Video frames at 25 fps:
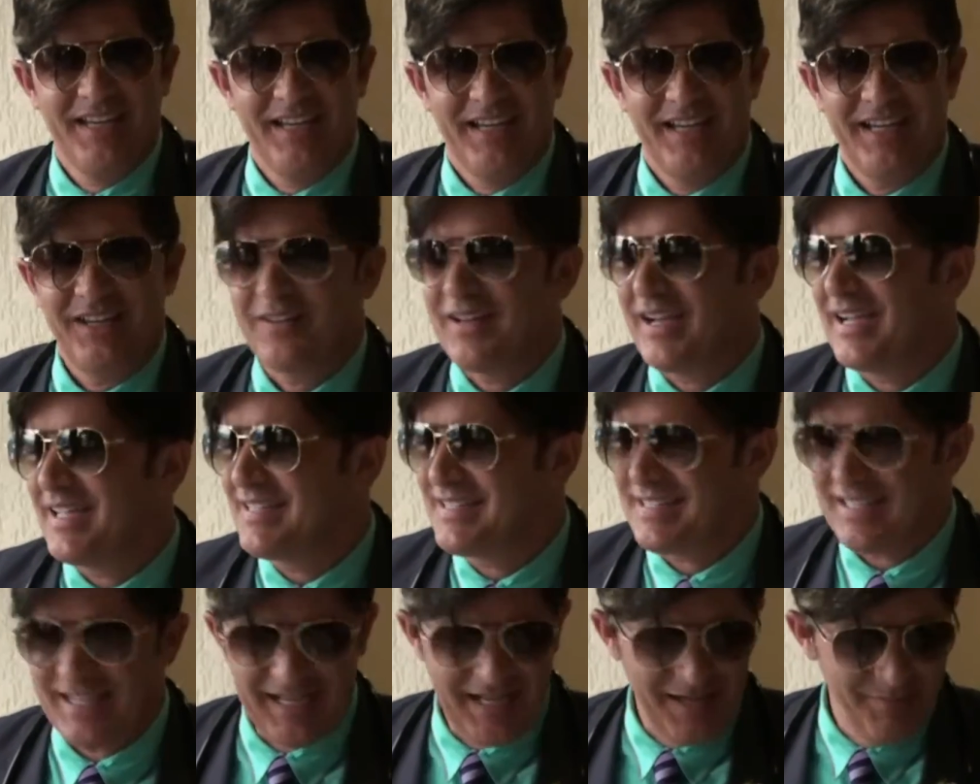Hey
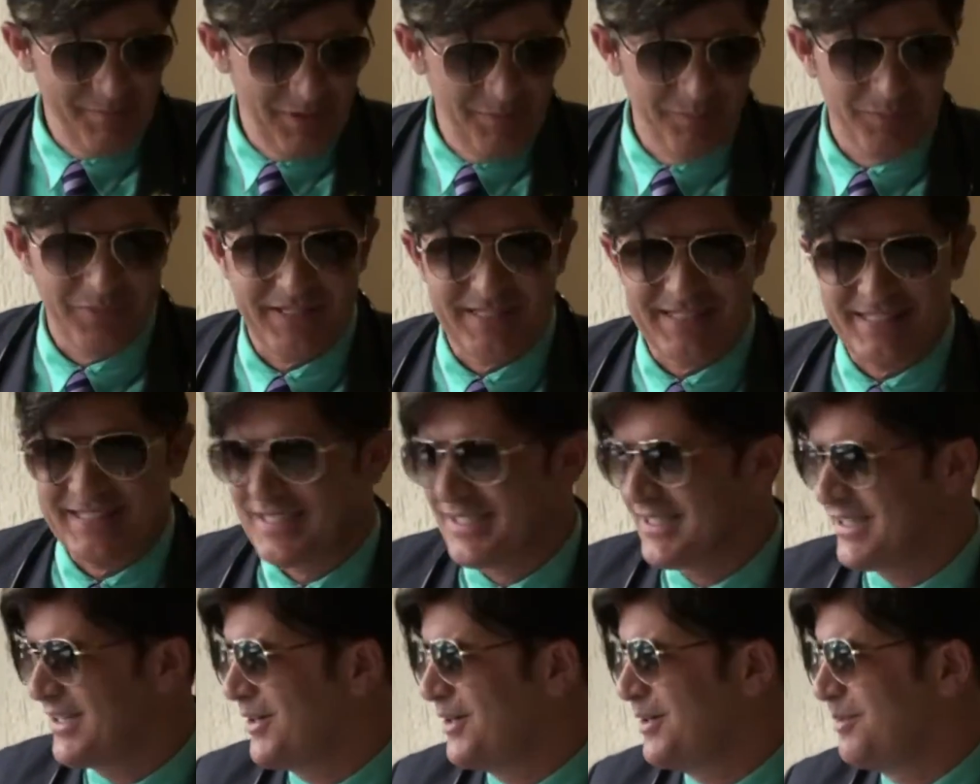guys, I'm in
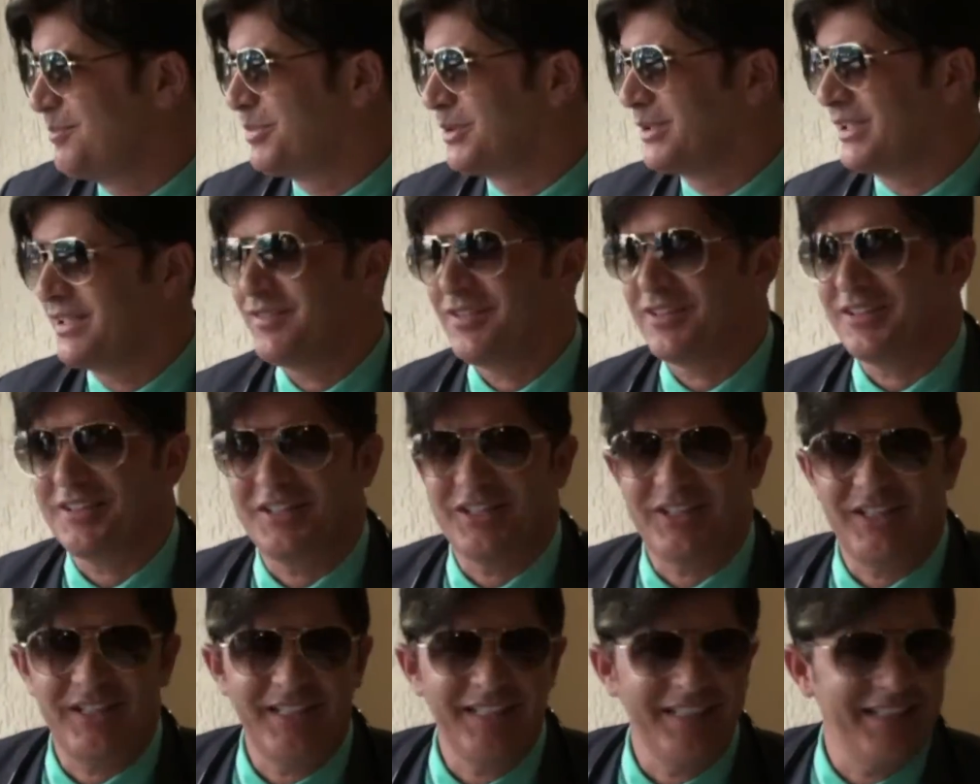Brazil. Believe it or
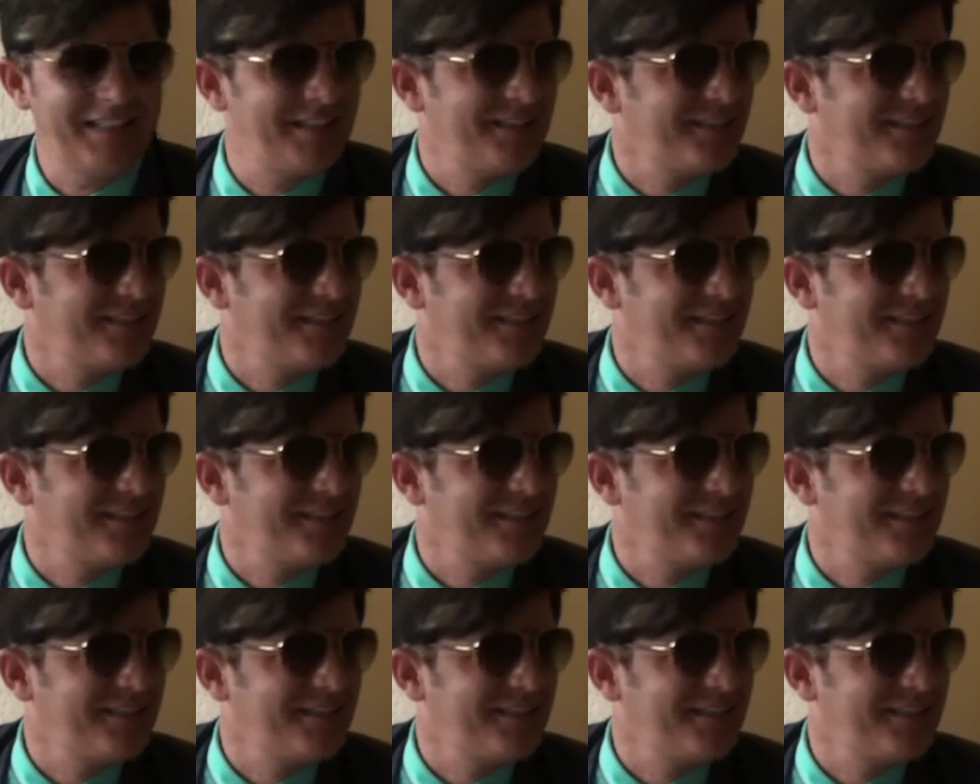not,